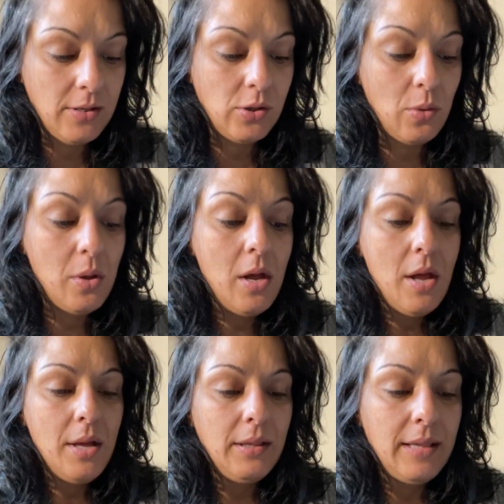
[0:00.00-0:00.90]
So
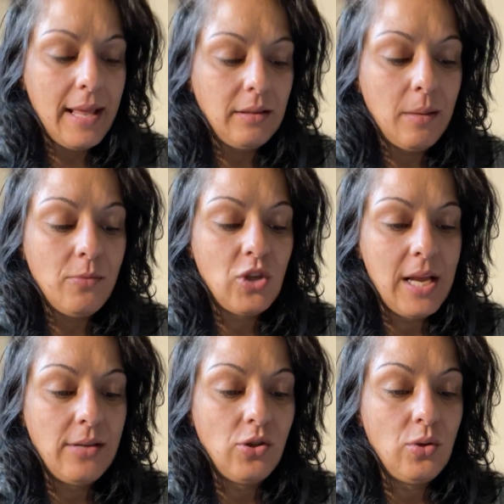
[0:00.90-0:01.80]
let them
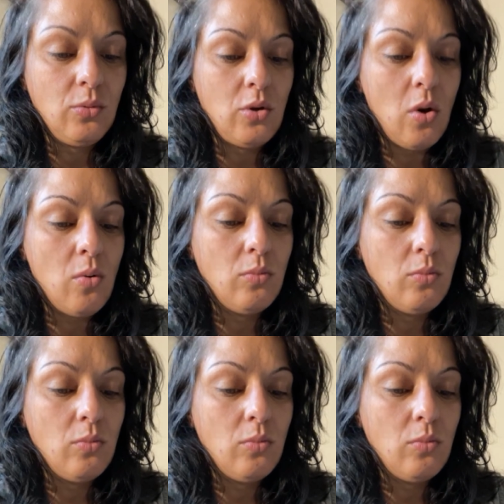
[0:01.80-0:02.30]
chase you. Don't